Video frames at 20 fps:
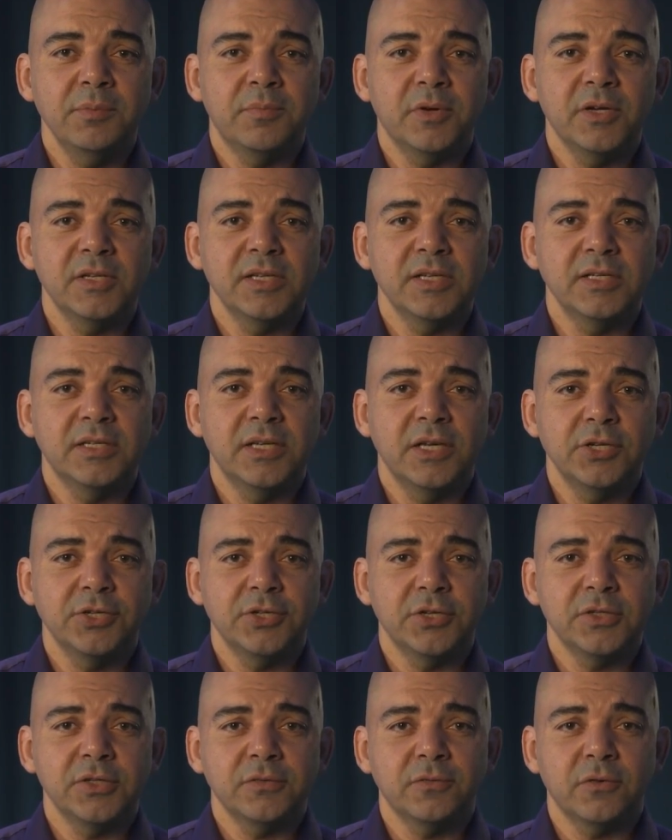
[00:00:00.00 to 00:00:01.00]

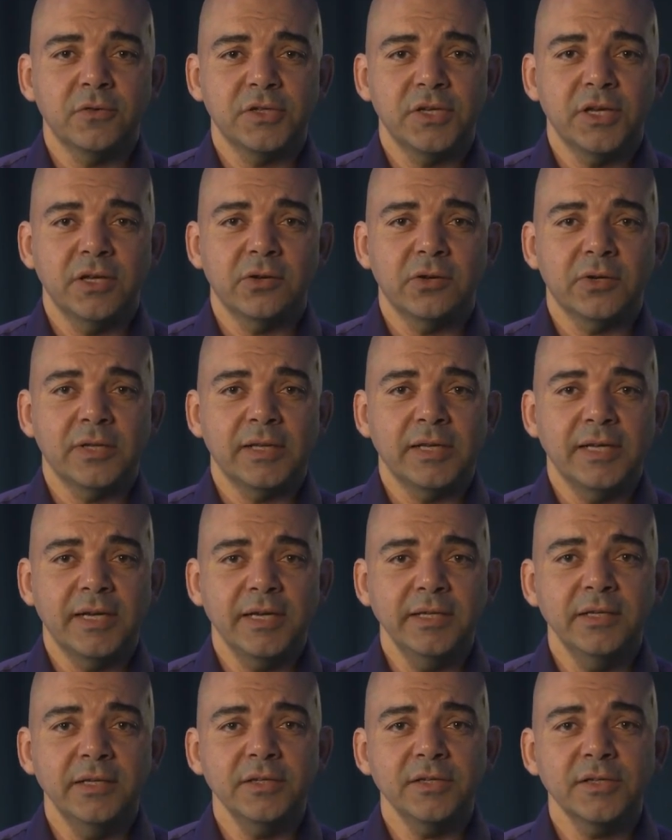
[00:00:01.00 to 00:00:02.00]
presentations for
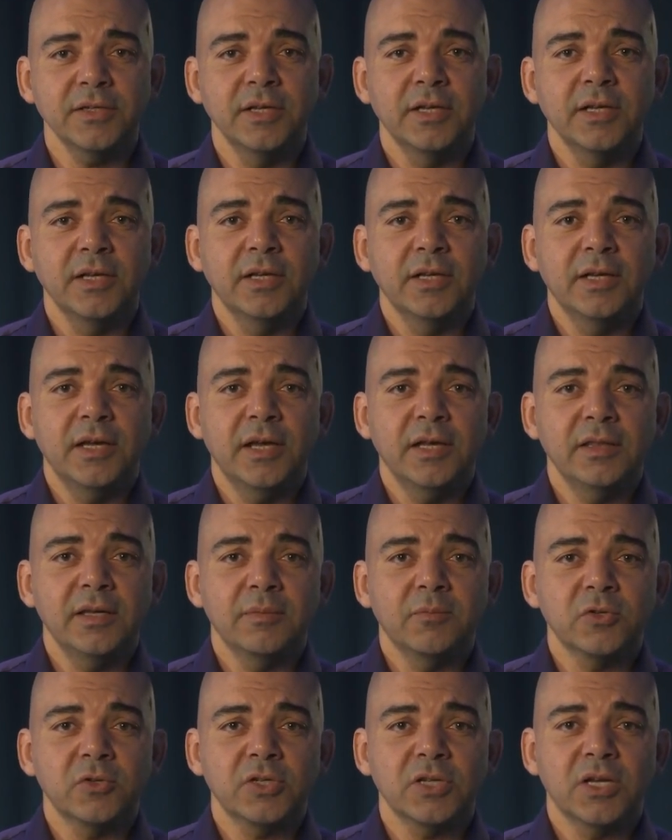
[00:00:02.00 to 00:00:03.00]
sacroiliitis and the
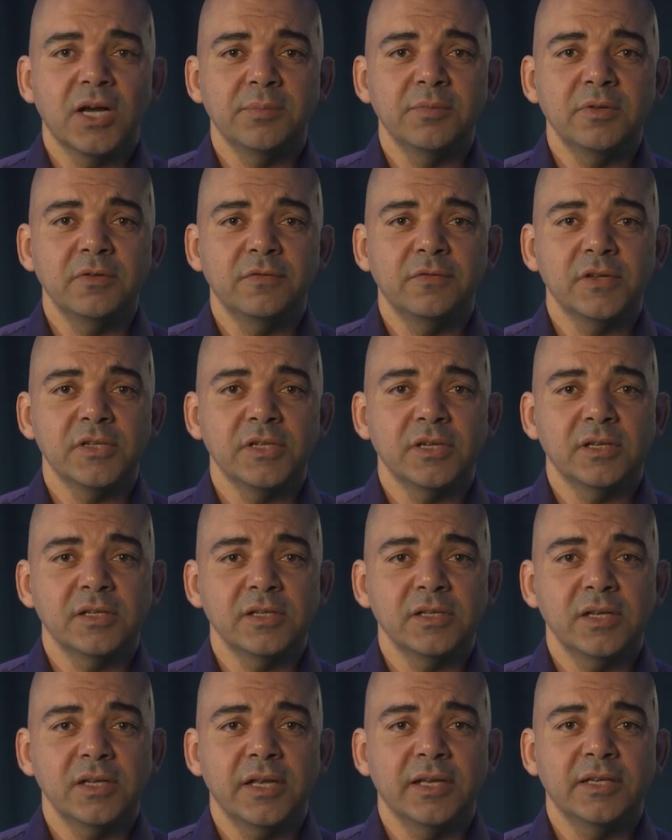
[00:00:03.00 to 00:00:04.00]
most common
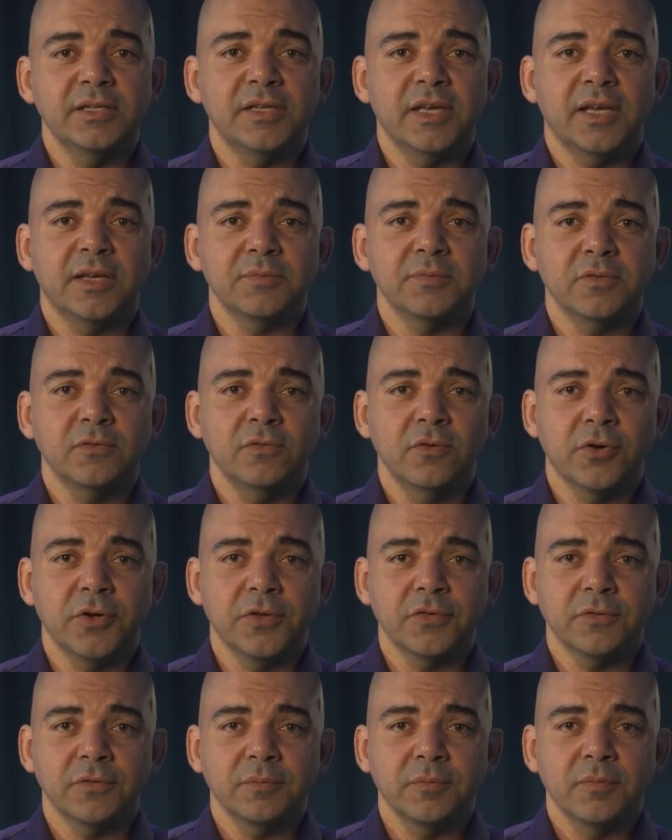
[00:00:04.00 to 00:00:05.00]
physical exams for
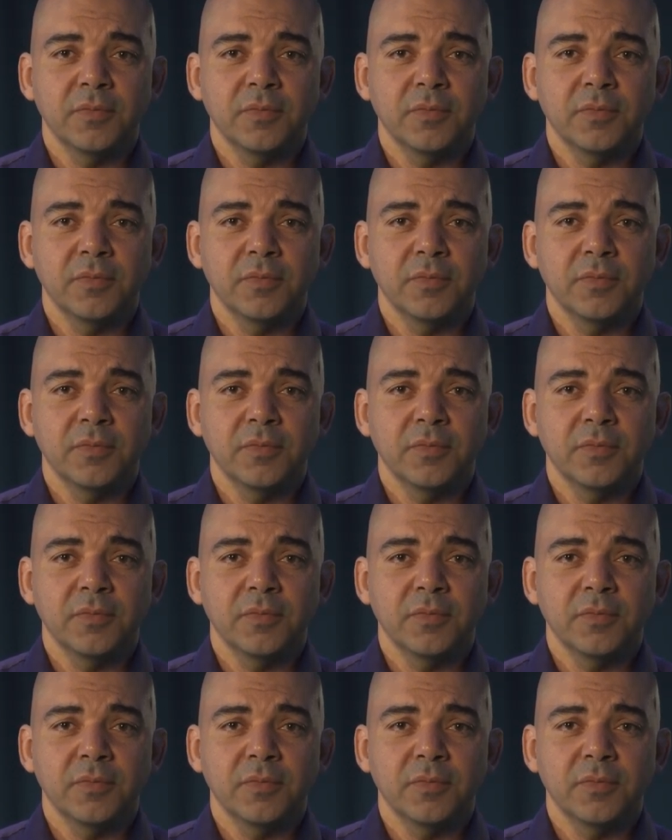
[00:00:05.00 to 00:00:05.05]
it.